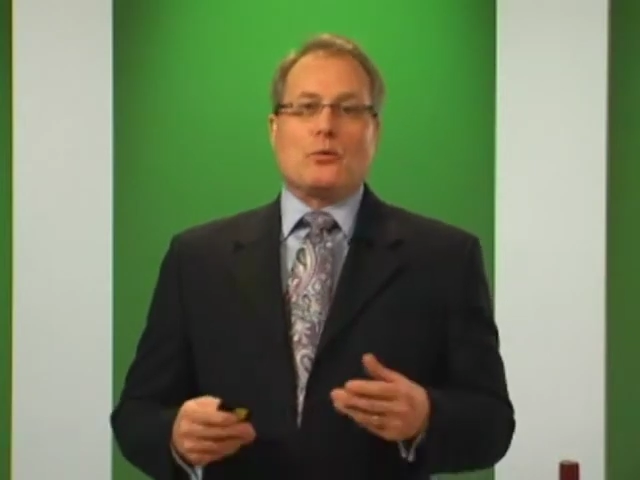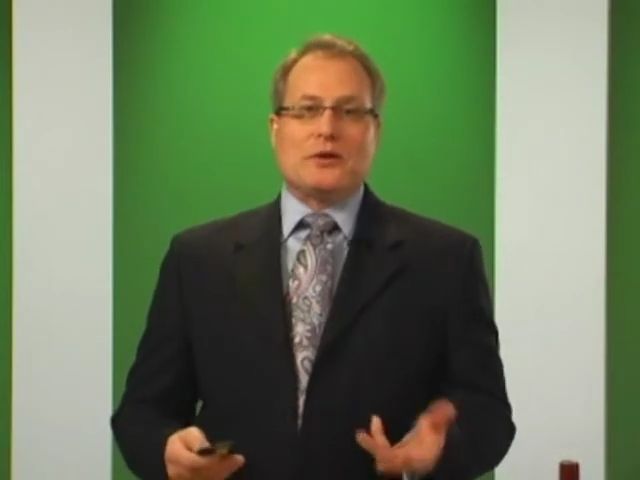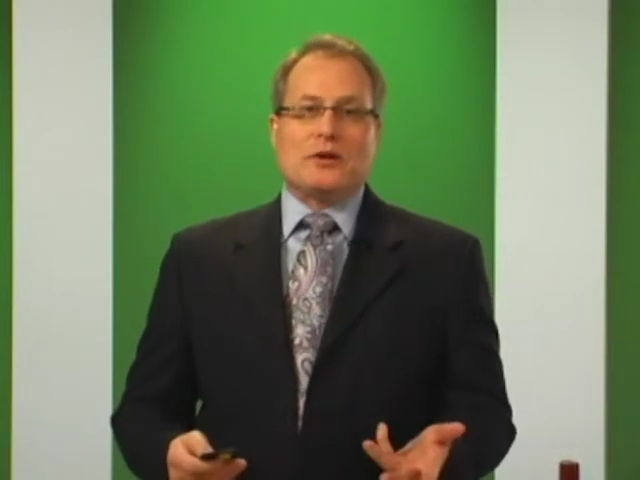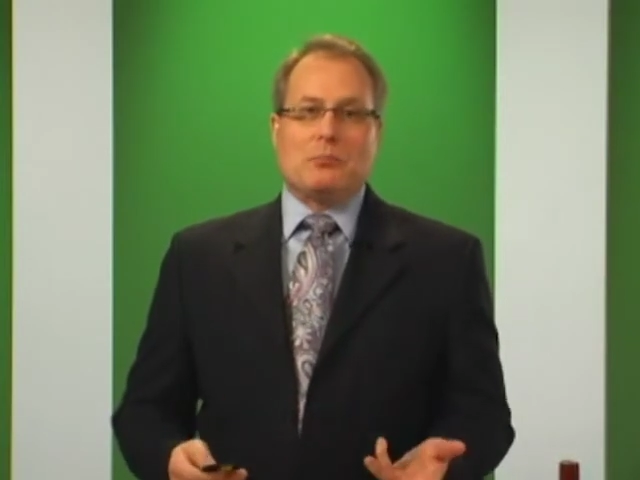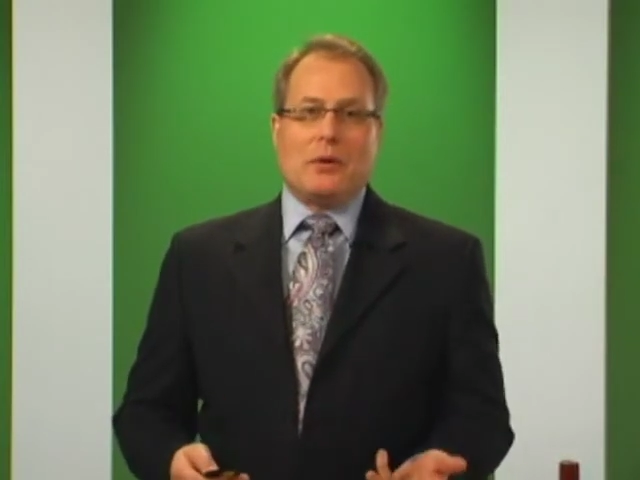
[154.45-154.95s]

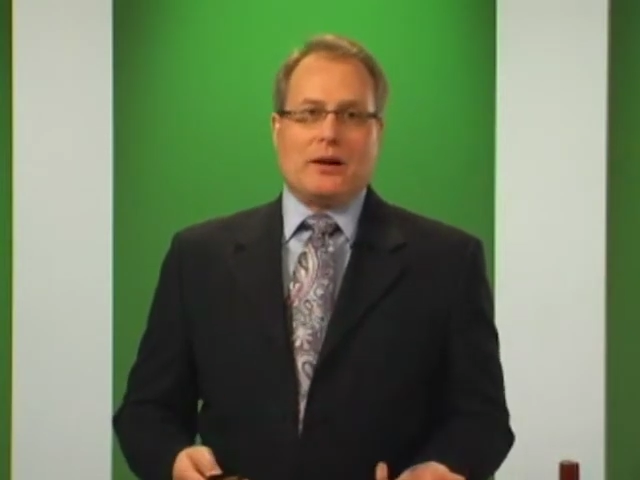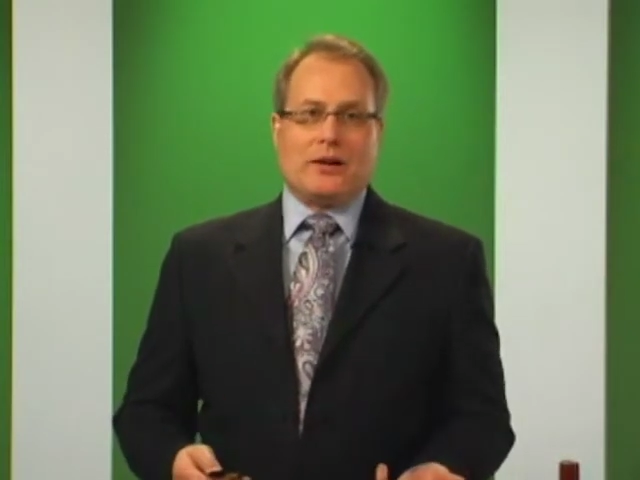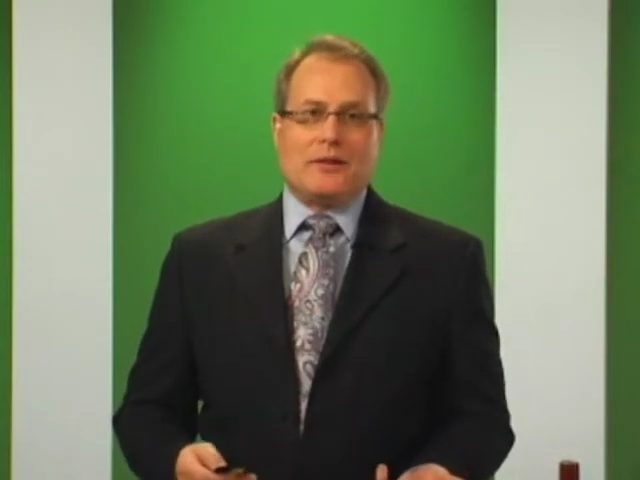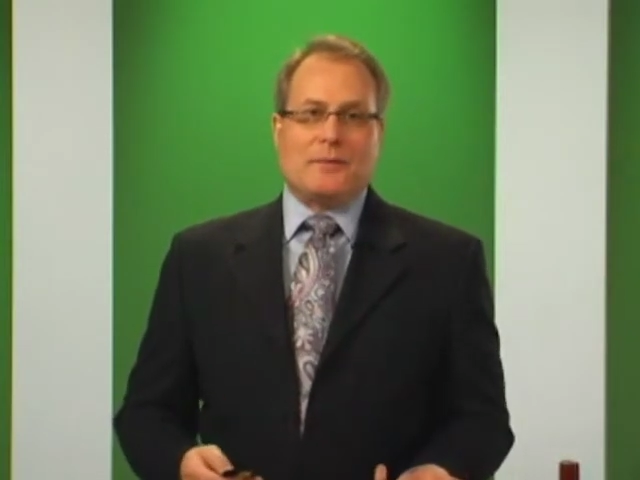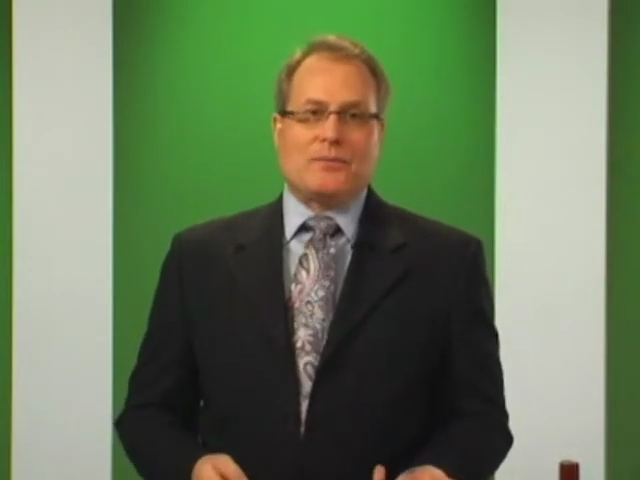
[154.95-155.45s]
real
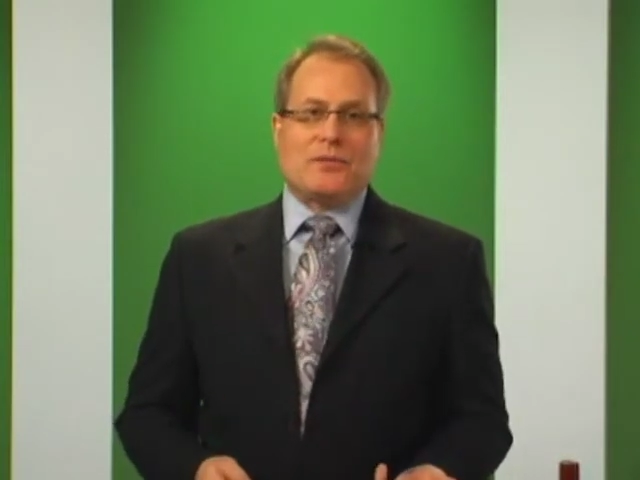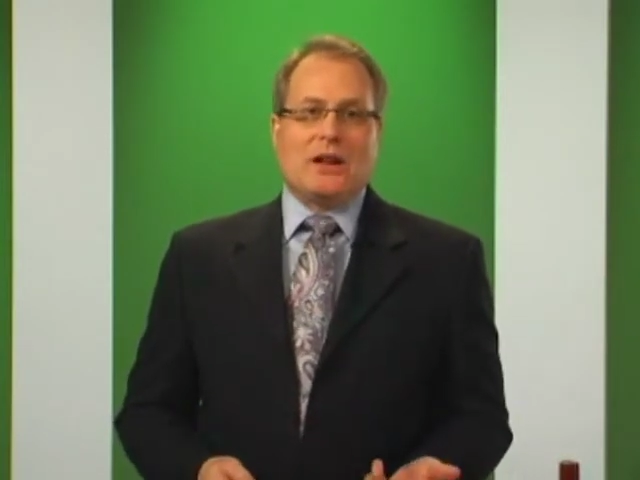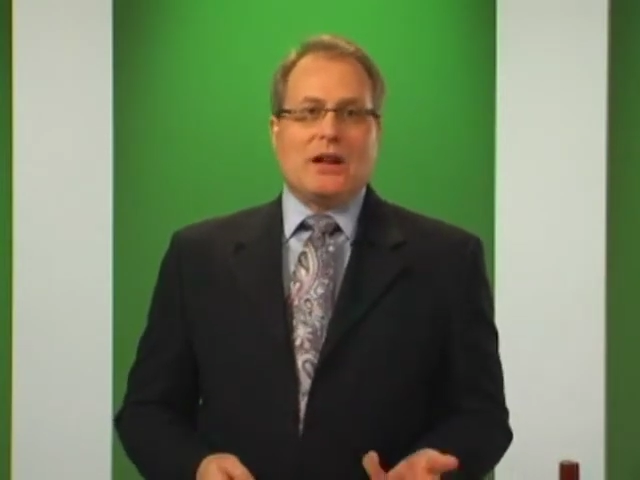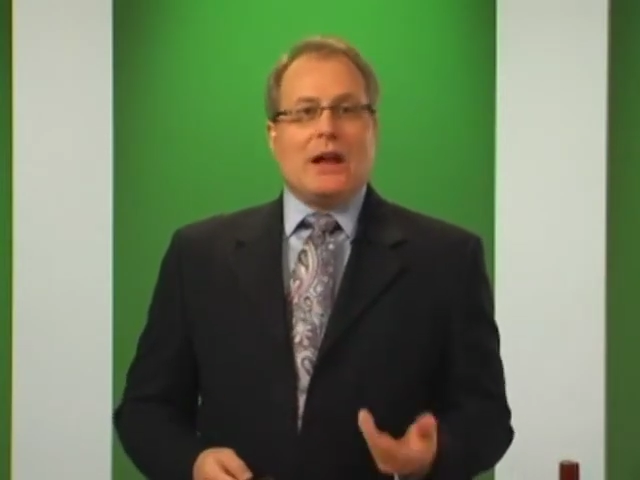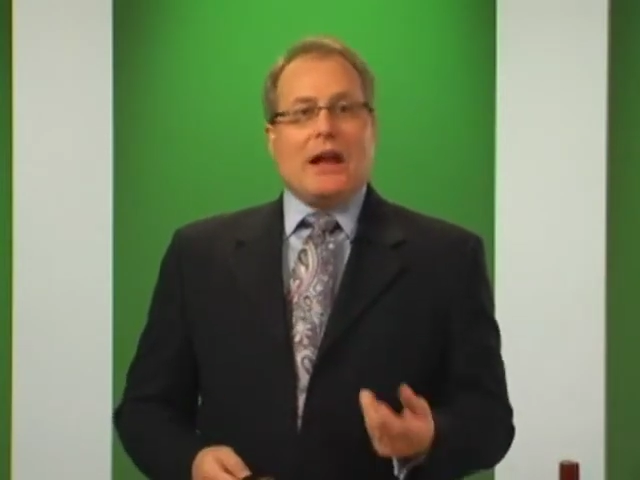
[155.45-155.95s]
butter.
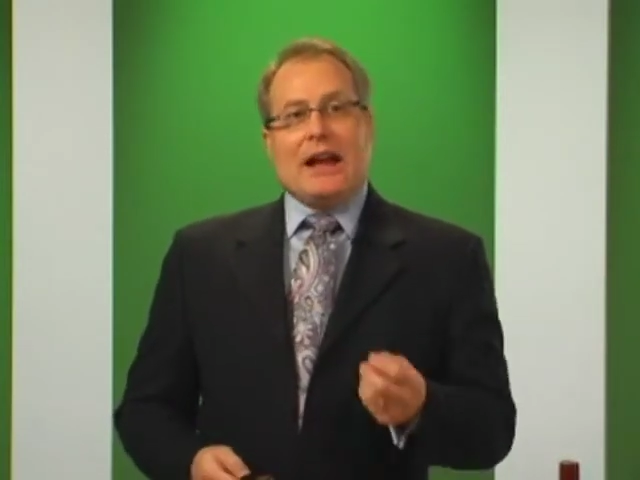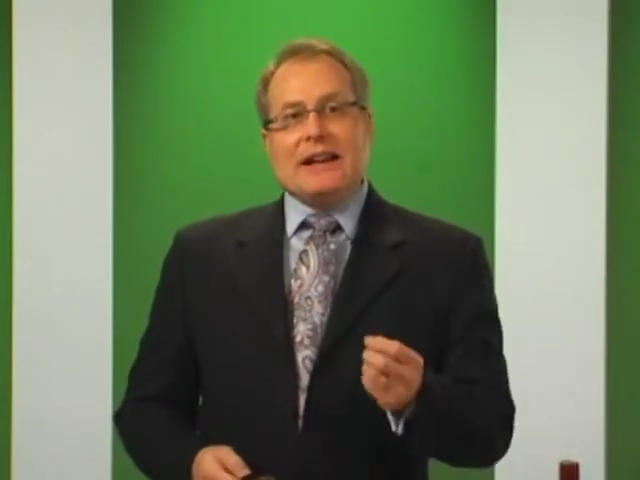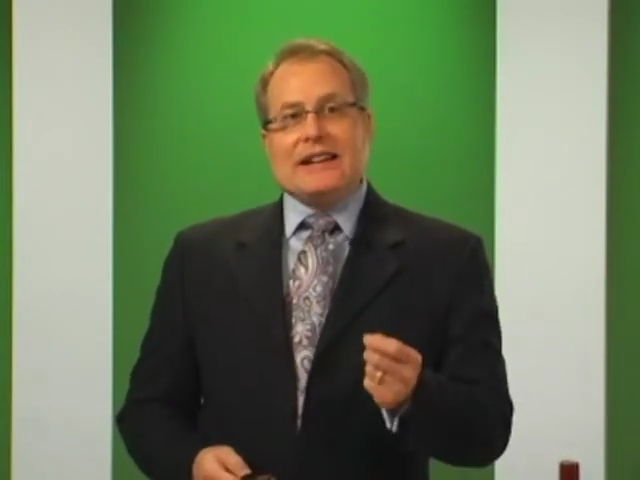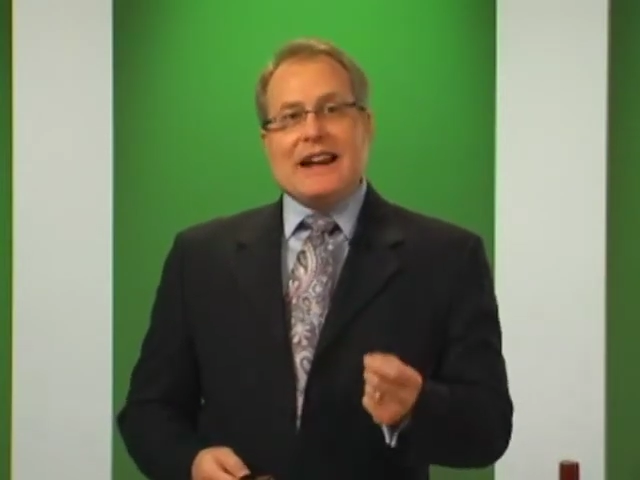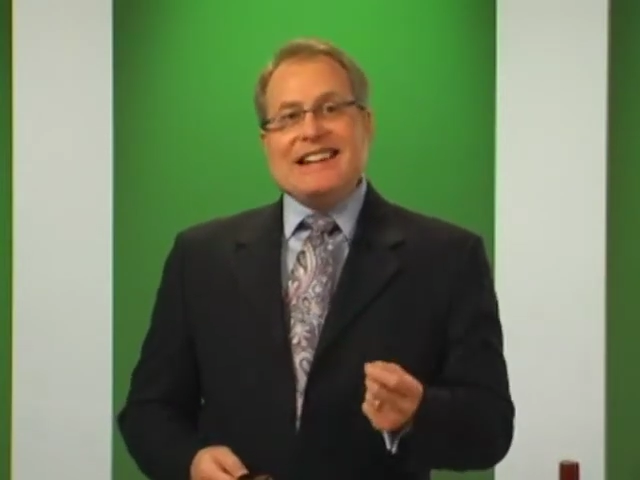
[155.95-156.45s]
And in